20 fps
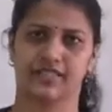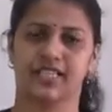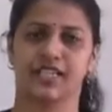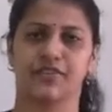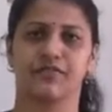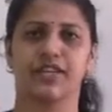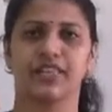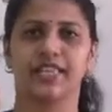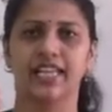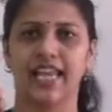
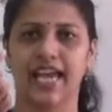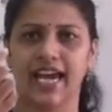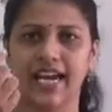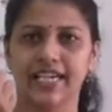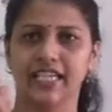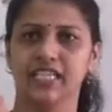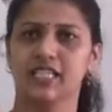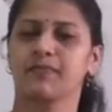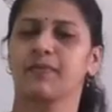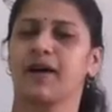See, when the
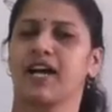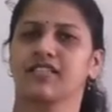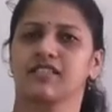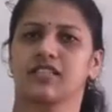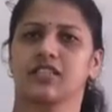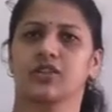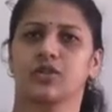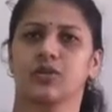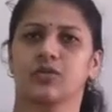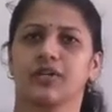light is
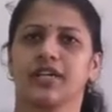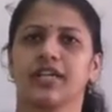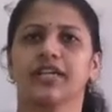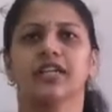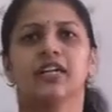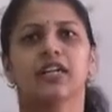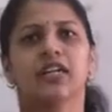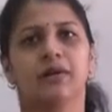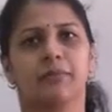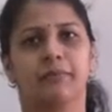passing through it,
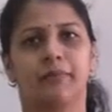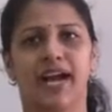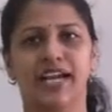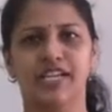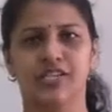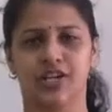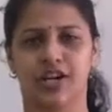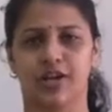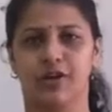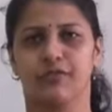my
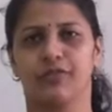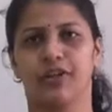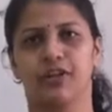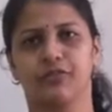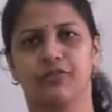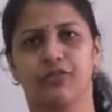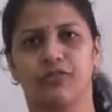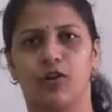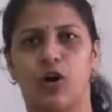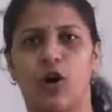shadow will
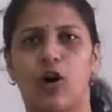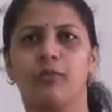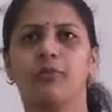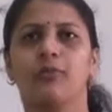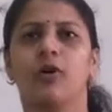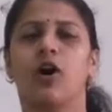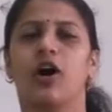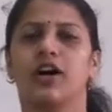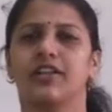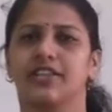
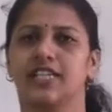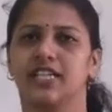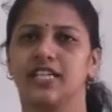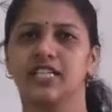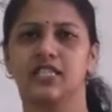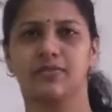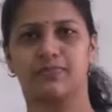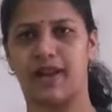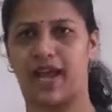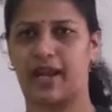form on
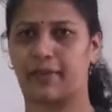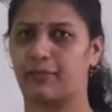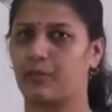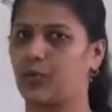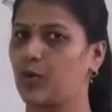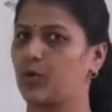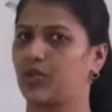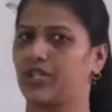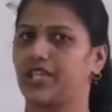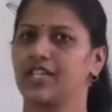this
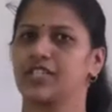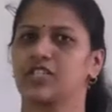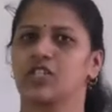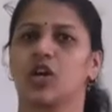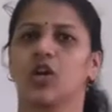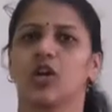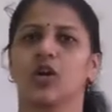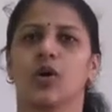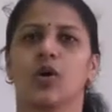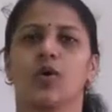blackboard. Yes
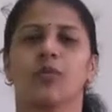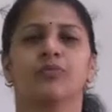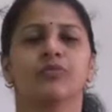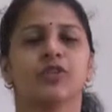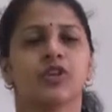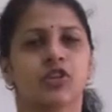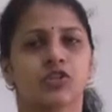or no?